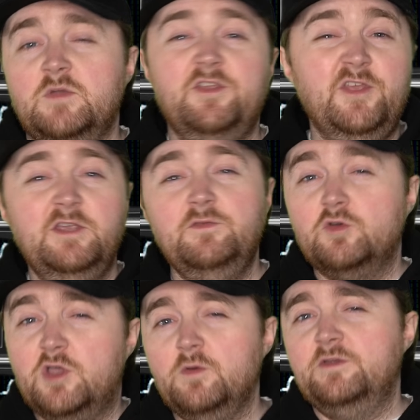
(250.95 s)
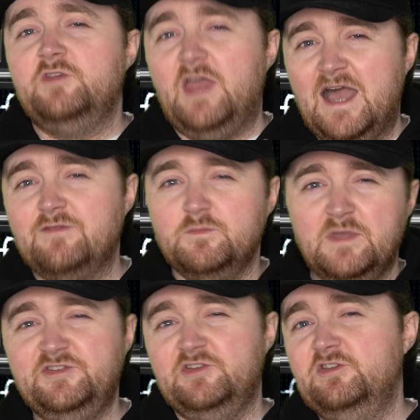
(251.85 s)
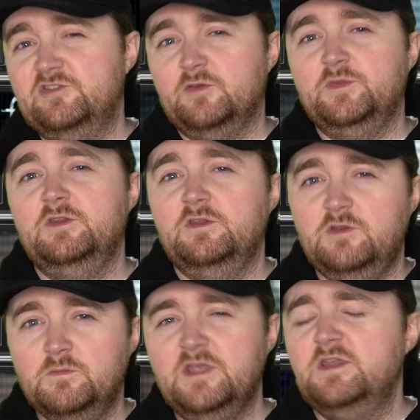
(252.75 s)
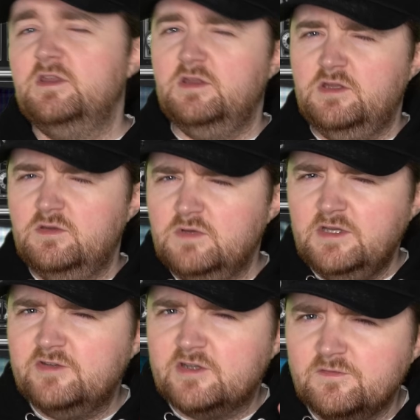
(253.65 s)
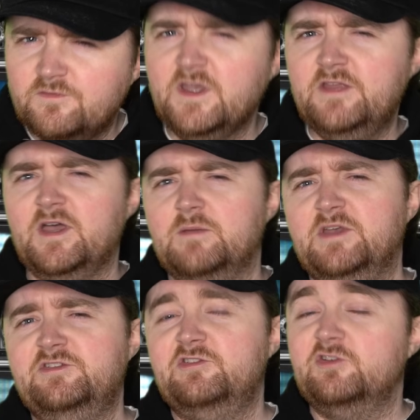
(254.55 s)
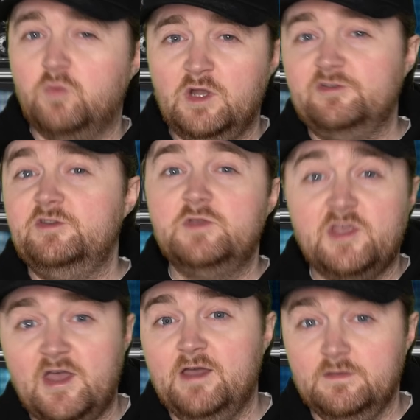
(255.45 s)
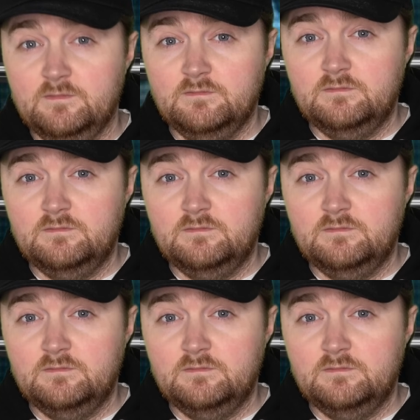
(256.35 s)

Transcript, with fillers: I think if you're going to have a message in something that you make, you need to convey that message as well as you can.